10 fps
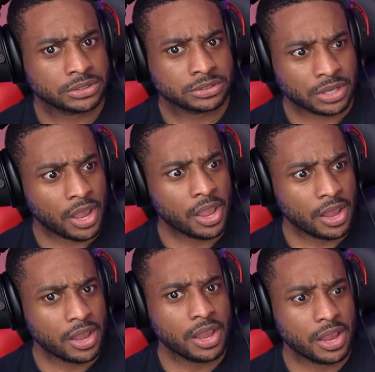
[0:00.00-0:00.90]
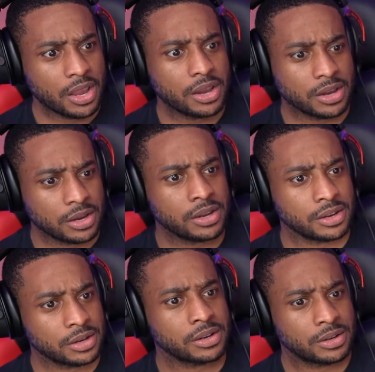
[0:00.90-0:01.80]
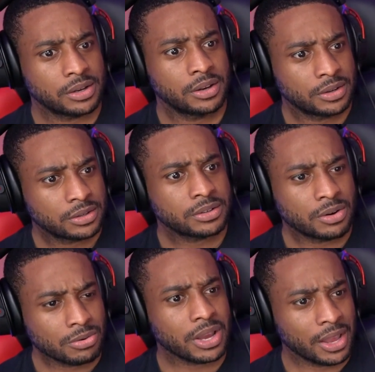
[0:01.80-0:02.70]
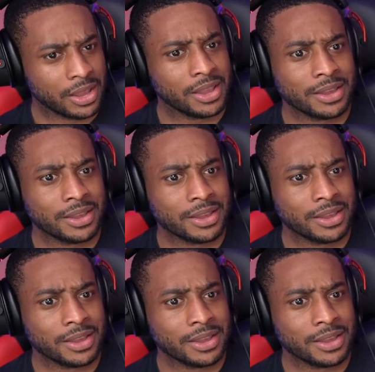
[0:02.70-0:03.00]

yay. Okay.